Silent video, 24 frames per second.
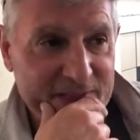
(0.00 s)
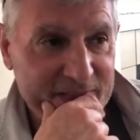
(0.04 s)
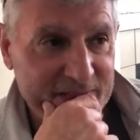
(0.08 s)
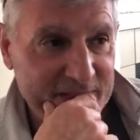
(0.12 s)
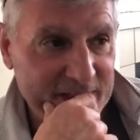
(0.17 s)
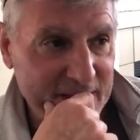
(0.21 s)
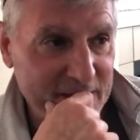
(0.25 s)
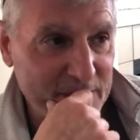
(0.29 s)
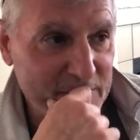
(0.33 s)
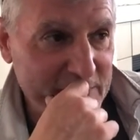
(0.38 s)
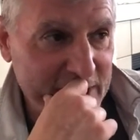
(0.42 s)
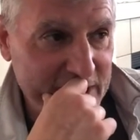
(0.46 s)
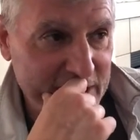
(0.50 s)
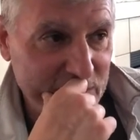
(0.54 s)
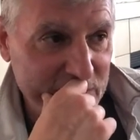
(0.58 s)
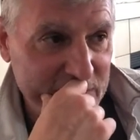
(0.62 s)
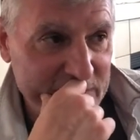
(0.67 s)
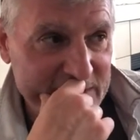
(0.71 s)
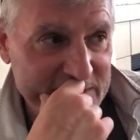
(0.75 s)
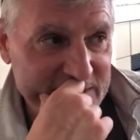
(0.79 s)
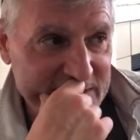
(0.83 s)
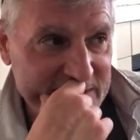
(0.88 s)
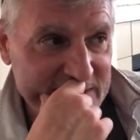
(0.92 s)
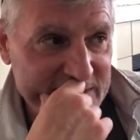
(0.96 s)
think
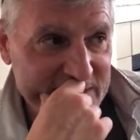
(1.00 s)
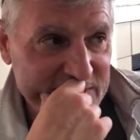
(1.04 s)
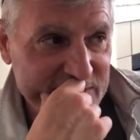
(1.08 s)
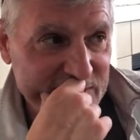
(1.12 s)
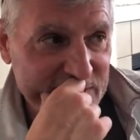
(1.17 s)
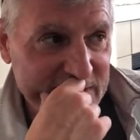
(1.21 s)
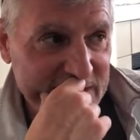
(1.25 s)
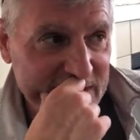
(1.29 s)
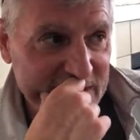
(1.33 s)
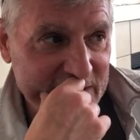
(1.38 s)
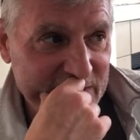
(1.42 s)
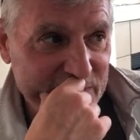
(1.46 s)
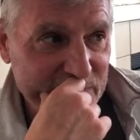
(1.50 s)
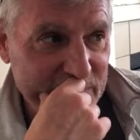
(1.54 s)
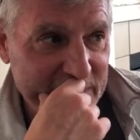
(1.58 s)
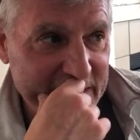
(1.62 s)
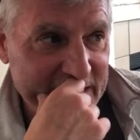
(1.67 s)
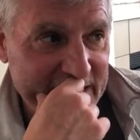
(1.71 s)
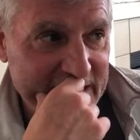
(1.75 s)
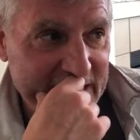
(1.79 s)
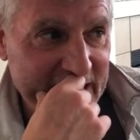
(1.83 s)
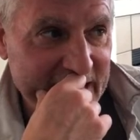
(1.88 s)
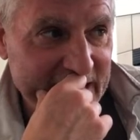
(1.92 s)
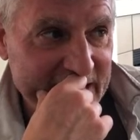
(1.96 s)
it's my
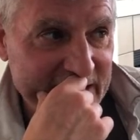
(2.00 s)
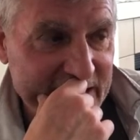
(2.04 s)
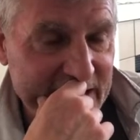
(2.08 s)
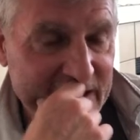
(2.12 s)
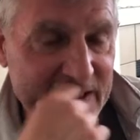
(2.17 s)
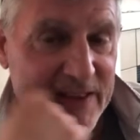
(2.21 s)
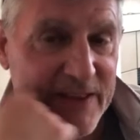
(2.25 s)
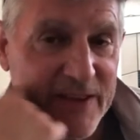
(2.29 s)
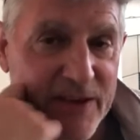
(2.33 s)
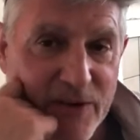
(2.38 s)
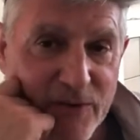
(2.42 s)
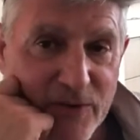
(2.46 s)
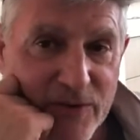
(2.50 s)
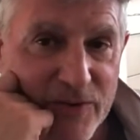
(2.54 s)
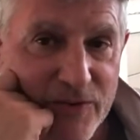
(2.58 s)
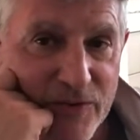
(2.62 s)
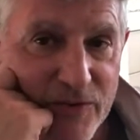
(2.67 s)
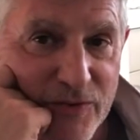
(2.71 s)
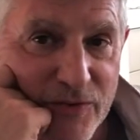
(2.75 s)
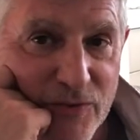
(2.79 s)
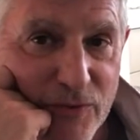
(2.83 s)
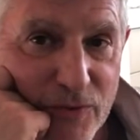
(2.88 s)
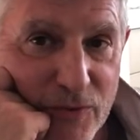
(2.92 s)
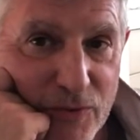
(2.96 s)
19th year in the
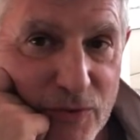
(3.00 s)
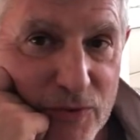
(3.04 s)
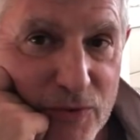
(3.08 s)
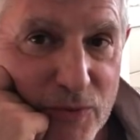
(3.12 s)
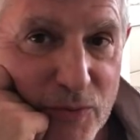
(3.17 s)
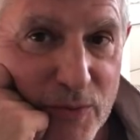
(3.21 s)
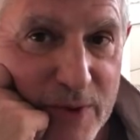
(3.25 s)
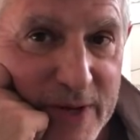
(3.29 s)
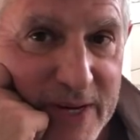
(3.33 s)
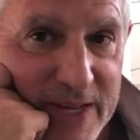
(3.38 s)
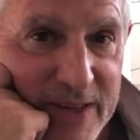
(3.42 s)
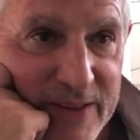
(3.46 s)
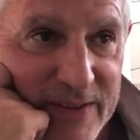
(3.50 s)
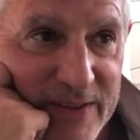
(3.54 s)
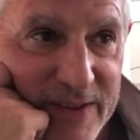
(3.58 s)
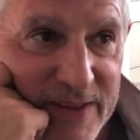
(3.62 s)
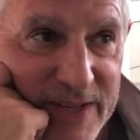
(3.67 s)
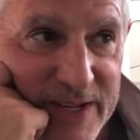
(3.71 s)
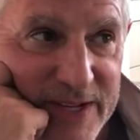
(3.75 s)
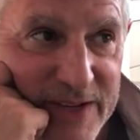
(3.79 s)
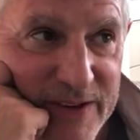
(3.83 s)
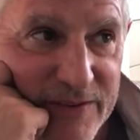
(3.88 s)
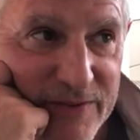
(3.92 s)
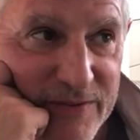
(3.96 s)
school, 20th in
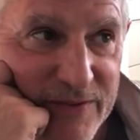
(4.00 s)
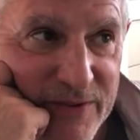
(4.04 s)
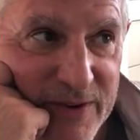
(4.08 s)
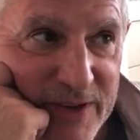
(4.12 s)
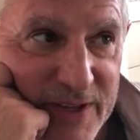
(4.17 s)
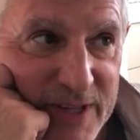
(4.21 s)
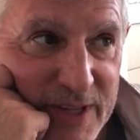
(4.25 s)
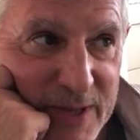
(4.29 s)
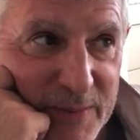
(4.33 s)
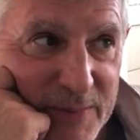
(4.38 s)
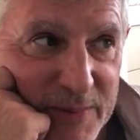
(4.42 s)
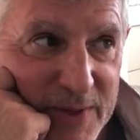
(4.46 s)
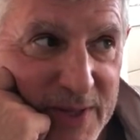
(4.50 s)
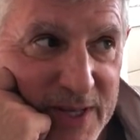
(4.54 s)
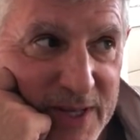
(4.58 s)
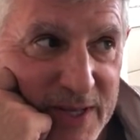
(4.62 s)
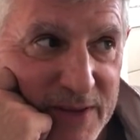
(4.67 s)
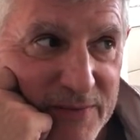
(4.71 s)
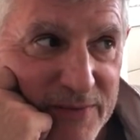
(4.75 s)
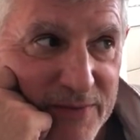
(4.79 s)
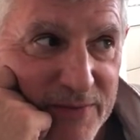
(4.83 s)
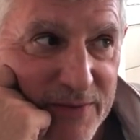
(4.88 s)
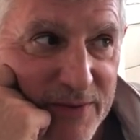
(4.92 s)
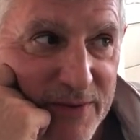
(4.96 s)
the district, I
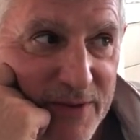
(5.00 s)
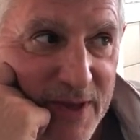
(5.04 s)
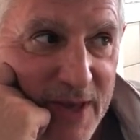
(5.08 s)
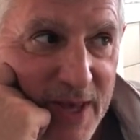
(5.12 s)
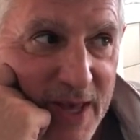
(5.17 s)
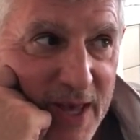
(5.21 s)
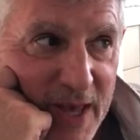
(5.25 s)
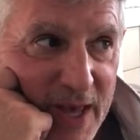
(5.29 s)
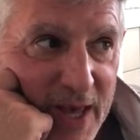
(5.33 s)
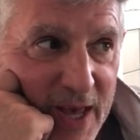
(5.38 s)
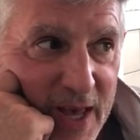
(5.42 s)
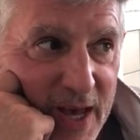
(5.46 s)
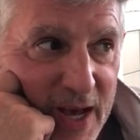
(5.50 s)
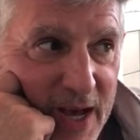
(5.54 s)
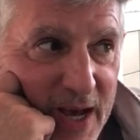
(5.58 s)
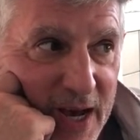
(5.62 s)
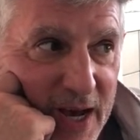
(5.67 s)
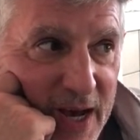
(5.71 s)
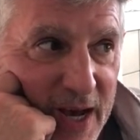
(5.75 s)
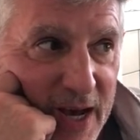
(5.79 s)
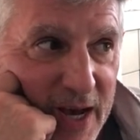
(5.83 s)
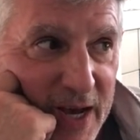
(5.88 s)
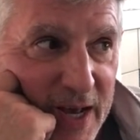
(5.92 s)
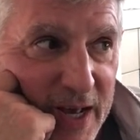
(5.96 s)
believe.
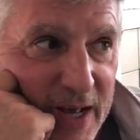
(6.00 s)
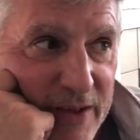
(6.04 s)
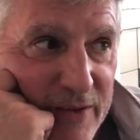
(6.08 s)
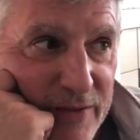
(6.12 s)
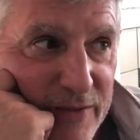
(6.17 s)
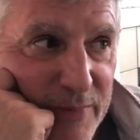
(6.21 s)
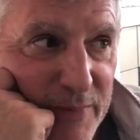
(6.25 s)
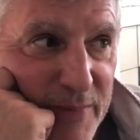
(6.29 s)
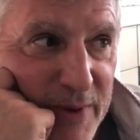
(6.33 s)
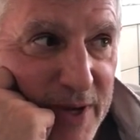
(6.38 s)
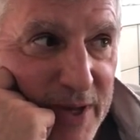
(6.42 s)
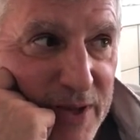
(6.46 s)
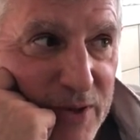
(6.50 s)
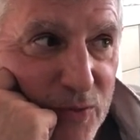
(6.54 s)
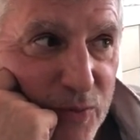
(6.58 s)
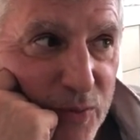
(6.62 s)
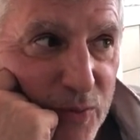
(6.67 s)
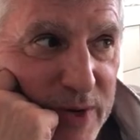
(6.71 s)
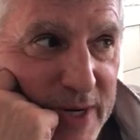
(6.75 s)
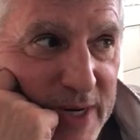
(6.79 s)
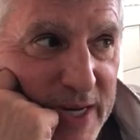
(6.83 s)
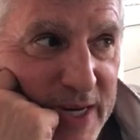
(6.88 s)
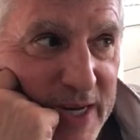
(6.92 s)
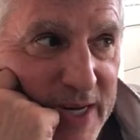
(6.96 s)
It's my
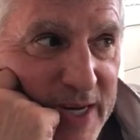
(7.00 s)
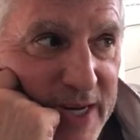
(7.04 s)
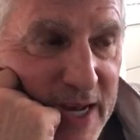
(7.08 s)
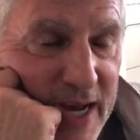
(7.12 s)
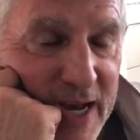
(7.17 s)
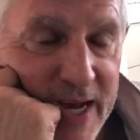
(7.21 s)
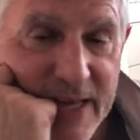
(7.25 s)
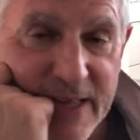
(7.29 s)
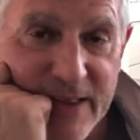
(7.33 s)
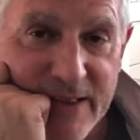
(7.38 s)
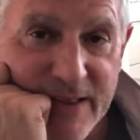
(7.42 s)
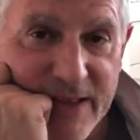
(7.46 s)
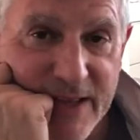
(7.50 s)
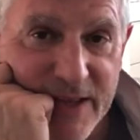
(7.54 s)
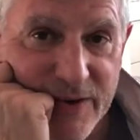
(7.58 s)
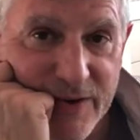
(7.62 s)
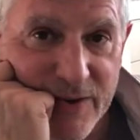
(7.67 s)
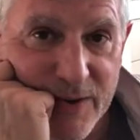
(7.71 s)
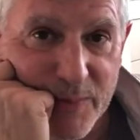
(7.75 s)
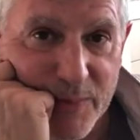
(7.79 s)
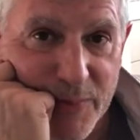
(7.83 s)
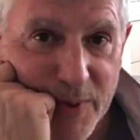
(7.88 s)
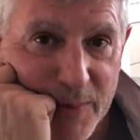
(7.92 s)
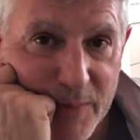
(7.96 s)
29th
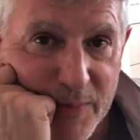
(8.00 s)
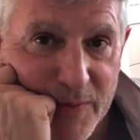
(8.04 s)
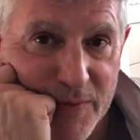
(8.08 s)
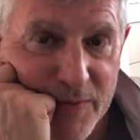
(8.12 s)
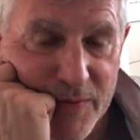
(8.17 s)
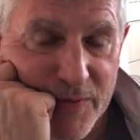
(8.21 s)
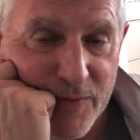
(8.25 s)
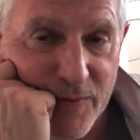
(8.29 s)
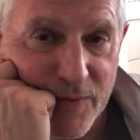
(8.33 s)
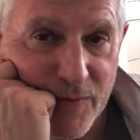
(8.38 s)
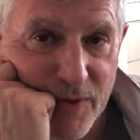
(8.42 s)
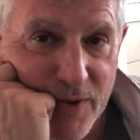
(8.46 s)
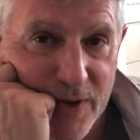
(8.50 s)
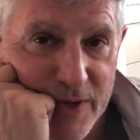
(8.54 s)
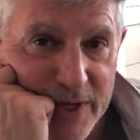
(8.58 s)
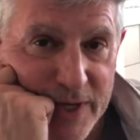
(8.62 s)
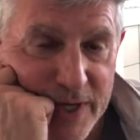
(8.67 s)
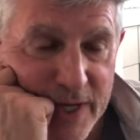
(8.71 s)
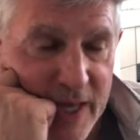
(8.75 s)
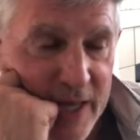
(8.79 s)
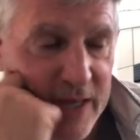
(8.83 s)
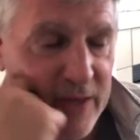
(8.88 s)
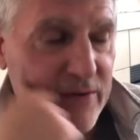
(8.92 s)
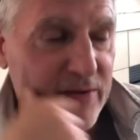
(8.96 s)
teaching public school
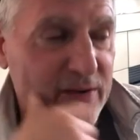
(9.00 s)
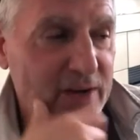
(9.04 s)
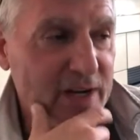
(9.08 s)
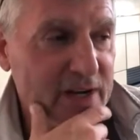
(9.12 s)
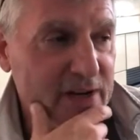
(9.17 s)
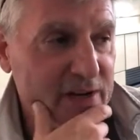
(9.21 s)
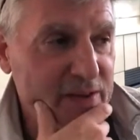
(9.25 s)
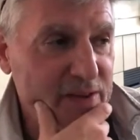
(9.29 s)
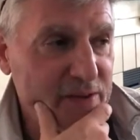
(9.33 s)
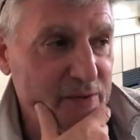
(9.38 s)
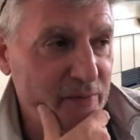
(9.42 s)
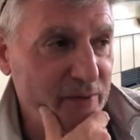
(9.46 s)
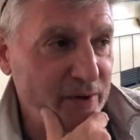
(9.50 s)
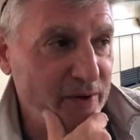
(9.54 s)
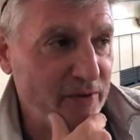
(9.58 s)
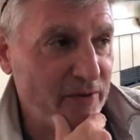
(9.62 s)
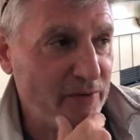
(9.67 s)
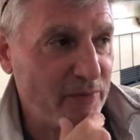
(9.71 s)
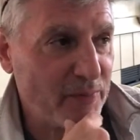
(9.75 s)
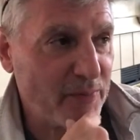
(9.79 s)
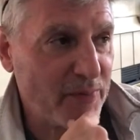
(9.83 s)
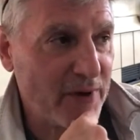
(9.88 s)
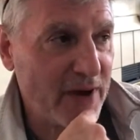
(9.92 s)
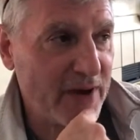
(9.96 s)
altogether, and I did 3
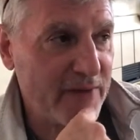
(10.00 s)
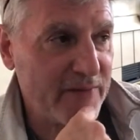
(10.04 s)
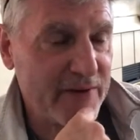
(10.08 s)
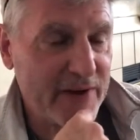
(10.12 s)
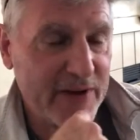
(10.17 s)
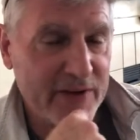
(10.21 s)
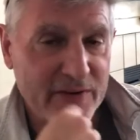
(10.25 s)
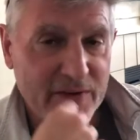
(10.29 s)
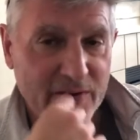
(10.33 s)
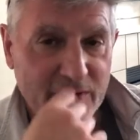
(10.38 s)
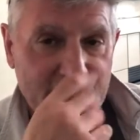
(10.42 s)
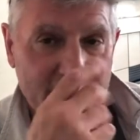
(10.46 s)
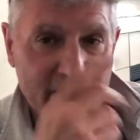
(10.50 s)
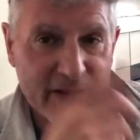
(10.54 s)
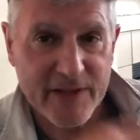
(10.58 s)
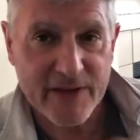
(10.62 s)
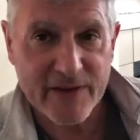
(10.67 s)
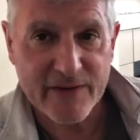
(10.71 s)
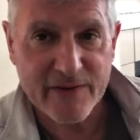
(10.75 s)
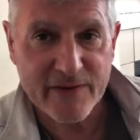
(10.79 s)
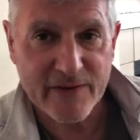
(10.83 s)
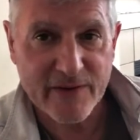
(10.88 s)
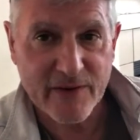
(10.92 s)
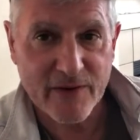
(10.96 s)
years private. I taught on the
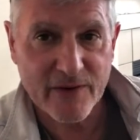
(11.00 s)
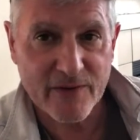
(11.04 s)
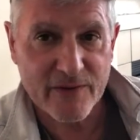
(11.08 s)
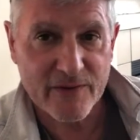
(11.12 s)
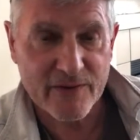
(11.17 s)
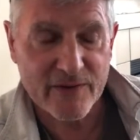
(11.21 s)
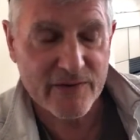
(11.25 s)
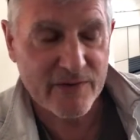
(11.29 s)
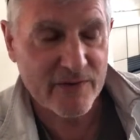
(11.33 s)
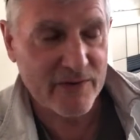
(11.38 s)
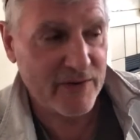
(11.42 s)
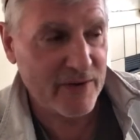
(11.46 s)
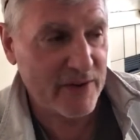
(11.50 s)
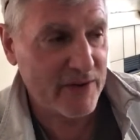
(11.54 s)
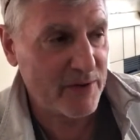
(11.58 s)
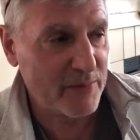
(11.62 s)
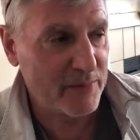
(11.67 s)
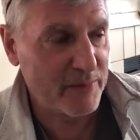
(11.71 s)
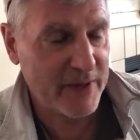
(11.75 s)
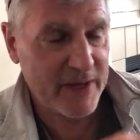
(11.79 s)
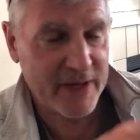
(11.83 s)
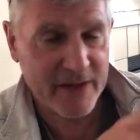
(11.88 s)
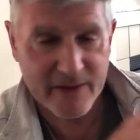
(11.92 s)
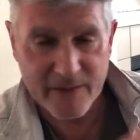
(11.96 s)
East Coast a little
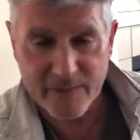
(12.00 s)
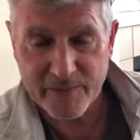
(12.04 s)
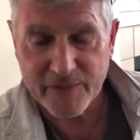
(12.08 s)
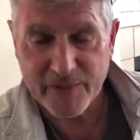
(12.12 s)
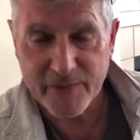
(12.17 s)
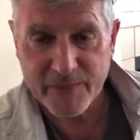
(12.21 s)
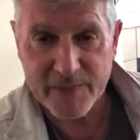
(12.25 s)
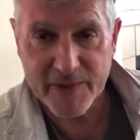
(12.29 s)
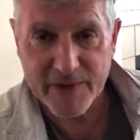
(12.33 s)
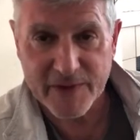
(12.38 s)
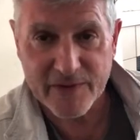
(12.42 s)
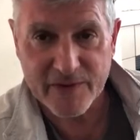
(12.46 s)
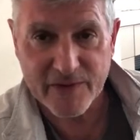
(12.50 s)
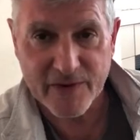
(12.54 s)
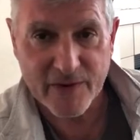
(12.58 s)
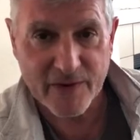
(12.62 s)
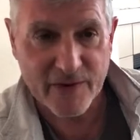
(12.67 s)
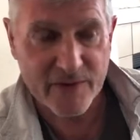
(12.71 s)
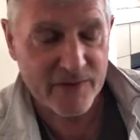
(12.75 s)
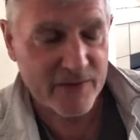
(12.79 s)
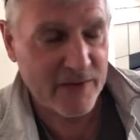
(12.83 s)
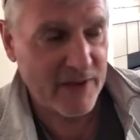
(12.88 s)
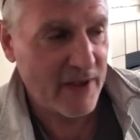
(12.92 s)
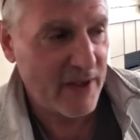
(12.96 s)
bit. I'm from the East
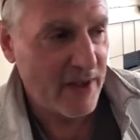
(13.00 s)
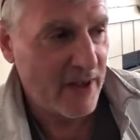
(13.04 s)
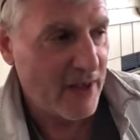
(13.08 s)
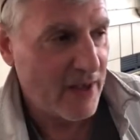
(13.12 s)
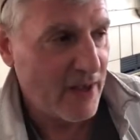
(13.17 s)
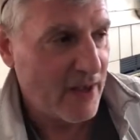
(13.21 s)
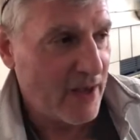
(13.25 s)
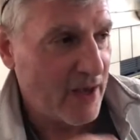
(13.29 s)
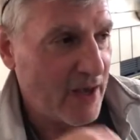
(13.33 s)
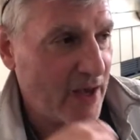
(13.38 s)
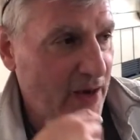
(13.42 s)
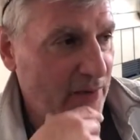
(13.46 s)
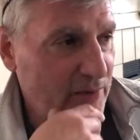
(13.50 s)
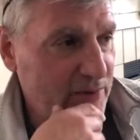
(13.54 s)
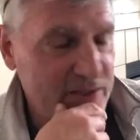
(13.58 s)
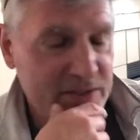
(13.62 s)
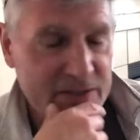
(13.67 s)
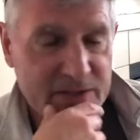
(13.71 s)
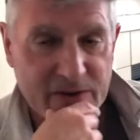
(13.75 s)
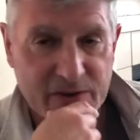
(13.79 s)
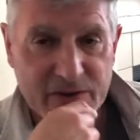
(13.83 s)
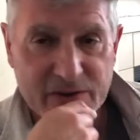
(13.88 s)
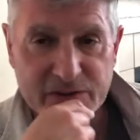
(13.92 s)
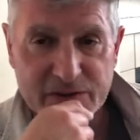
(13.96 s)
Coast. I went to
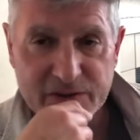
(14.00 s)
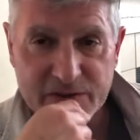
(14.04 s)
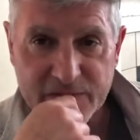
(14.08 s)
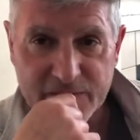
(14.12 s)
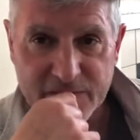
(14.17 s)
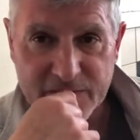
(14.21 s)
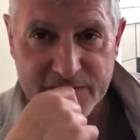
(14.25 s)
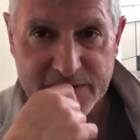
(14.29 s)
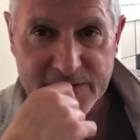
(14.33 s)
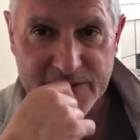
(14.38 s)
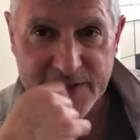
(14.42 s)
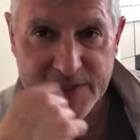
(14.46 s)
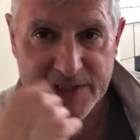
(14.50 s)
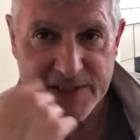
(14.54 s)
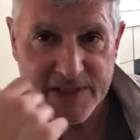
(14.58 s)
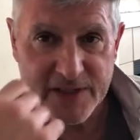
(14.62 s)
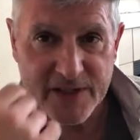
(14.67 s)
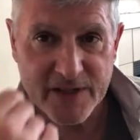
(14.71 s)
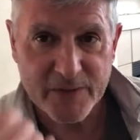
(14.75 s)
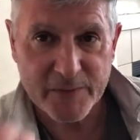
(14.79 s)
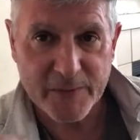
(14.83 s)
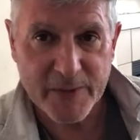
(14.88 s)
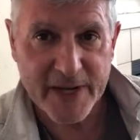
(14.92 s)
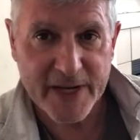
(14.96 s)
Syracuse University, I
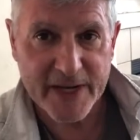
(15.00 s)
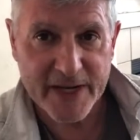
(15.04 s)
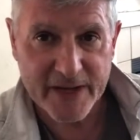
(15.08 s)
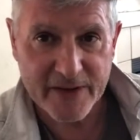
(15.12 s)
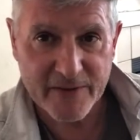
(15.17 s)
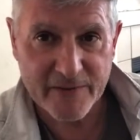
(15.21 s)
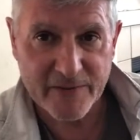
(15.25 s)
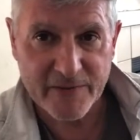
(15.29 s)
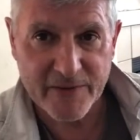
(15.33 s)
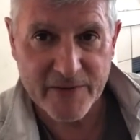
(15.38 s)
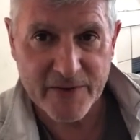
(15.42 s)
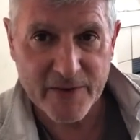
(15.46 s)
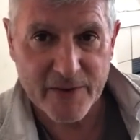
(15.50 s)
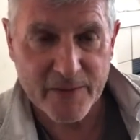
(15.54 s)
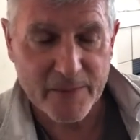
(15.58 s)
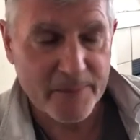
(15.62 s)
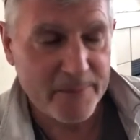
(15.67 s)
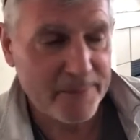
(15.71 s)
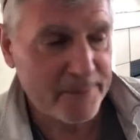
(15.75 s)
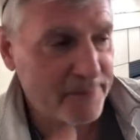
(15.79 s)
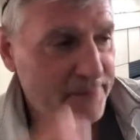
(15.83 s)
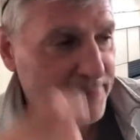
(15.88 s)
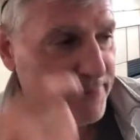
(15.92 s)
studied painting and film.